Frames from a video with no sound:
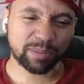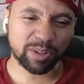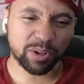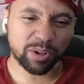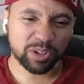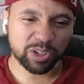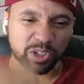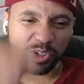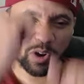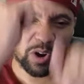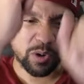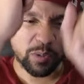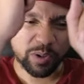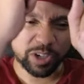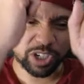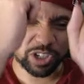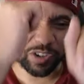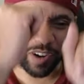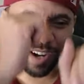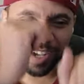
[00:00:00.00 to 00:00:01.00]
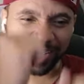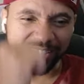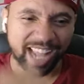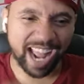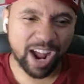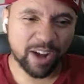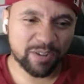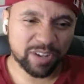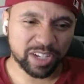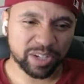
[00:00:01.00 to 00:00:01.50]
on a sword and went straight
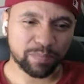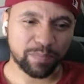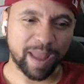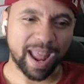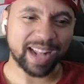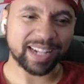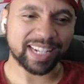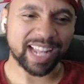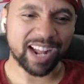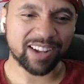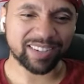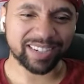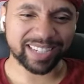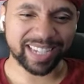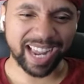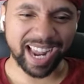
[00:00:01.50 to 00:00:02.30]
down his back, down his